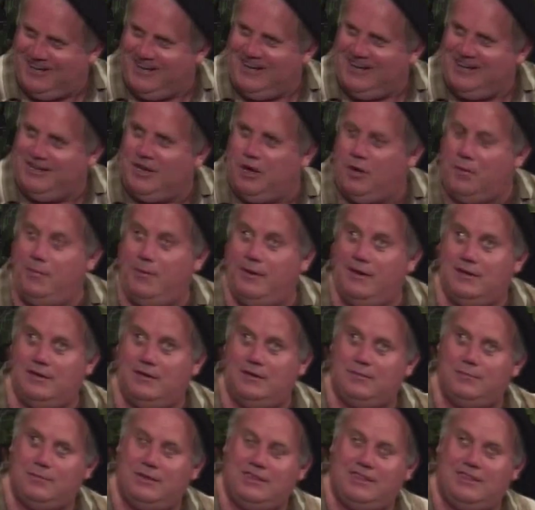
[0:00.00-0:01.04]
but
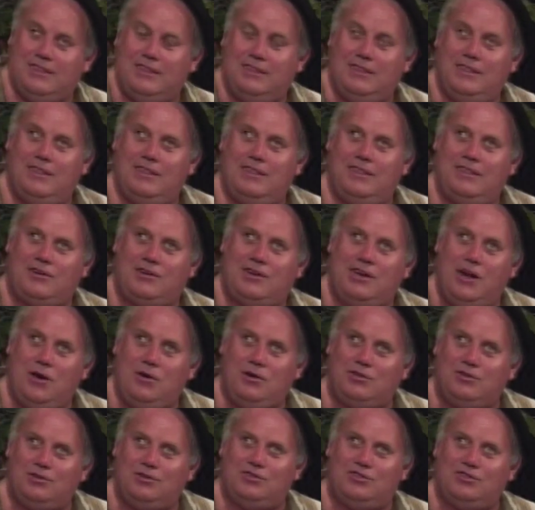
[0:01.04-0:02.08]
their
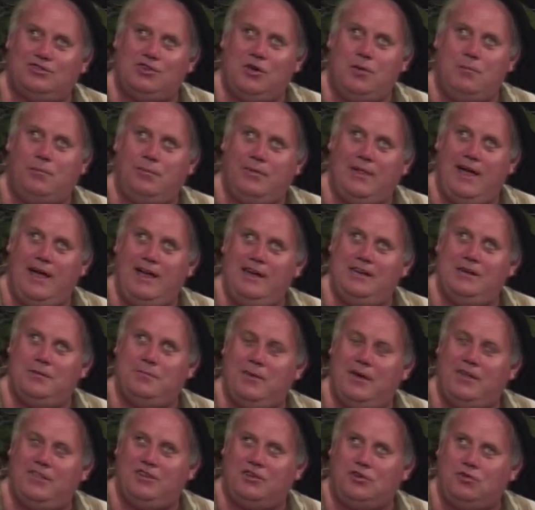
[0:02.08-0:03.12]
characters are so blinded
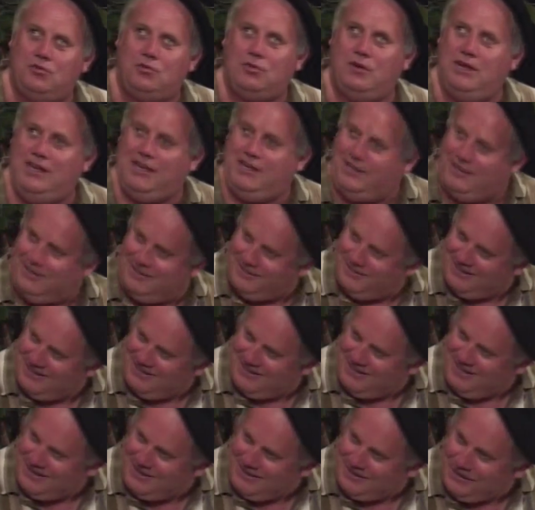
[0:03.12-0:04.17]
by the greed,
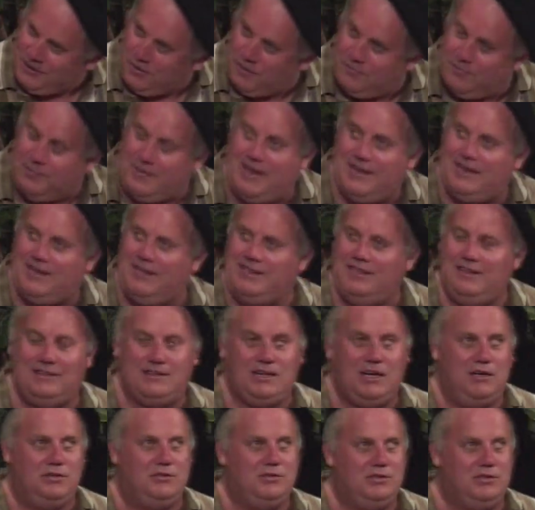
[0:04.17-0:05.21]
of making these
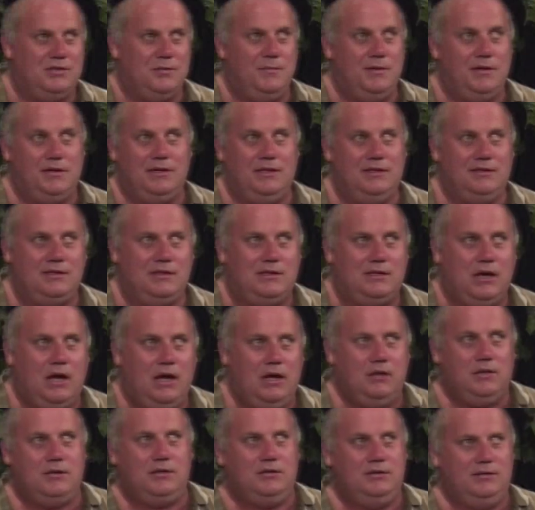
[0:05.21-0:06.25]
hundreds of millions of
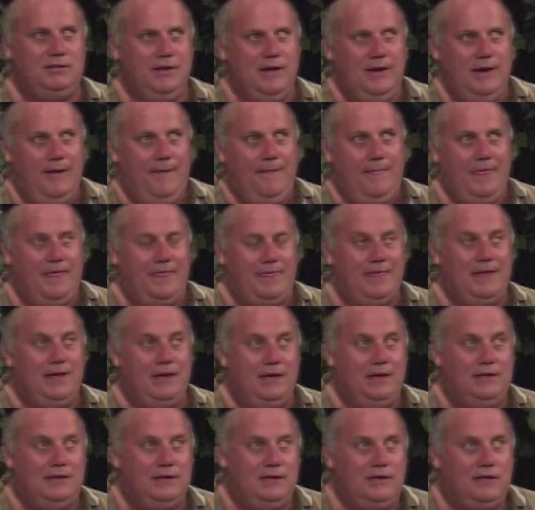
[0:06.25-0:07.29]
dollars that
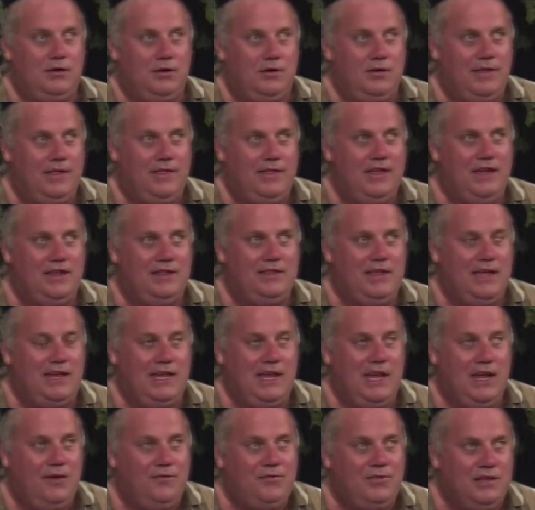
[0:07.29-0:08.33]
they
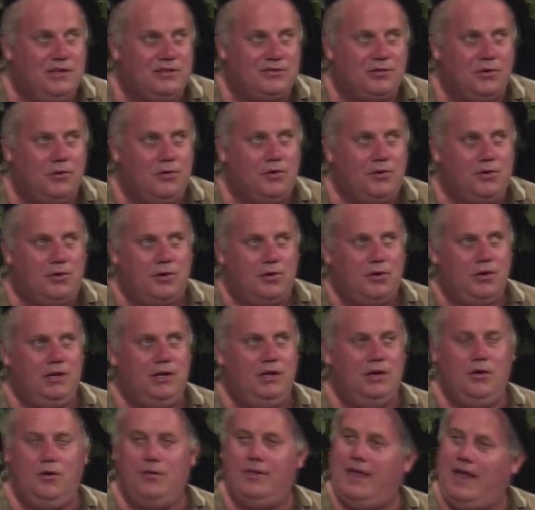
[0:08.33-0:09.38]
give this order,
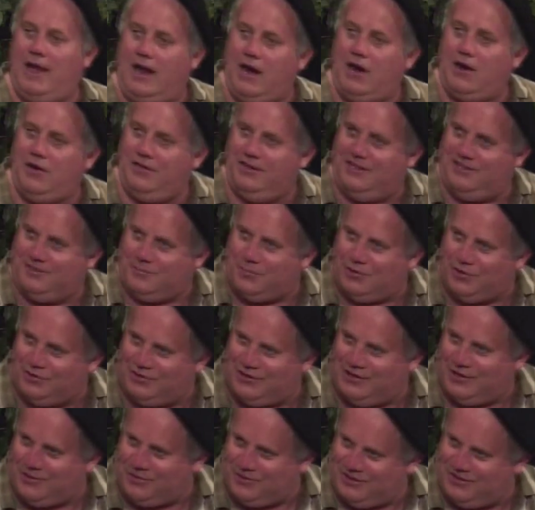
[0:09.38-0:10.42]
they hire these
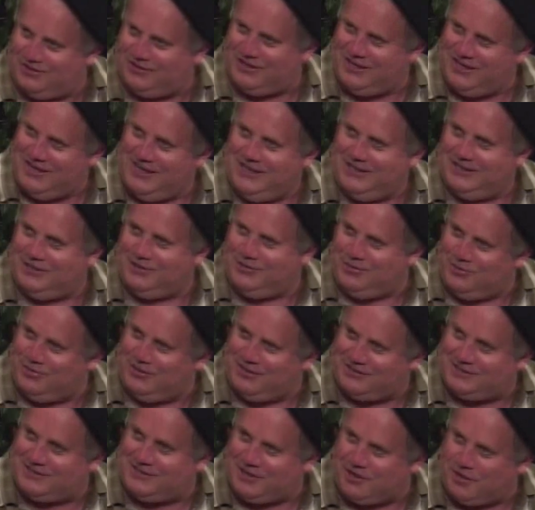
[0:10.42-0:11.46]
mercenaries to do
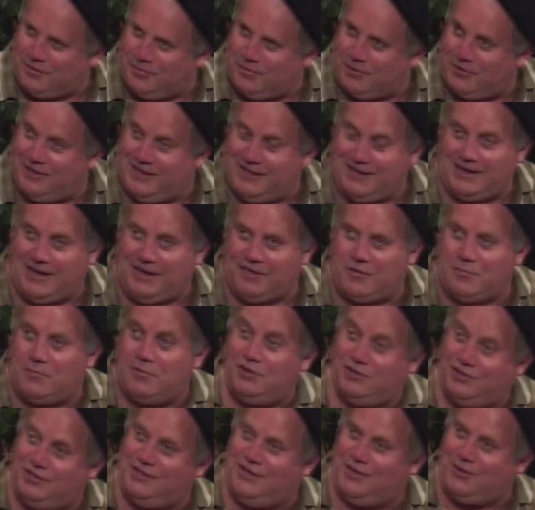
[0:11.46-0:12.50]
this terrible thing. Now the
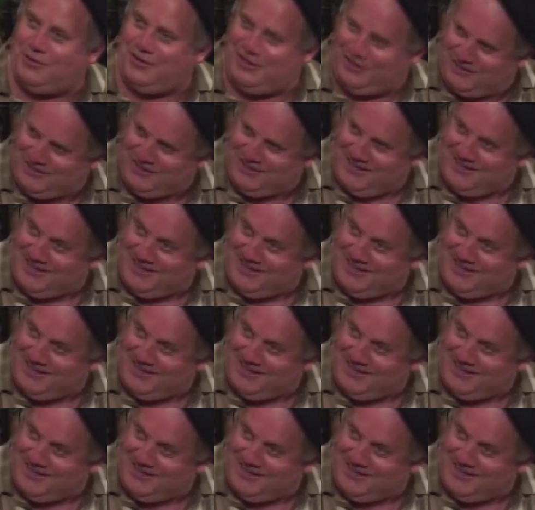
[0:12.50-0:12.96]
mercenaries,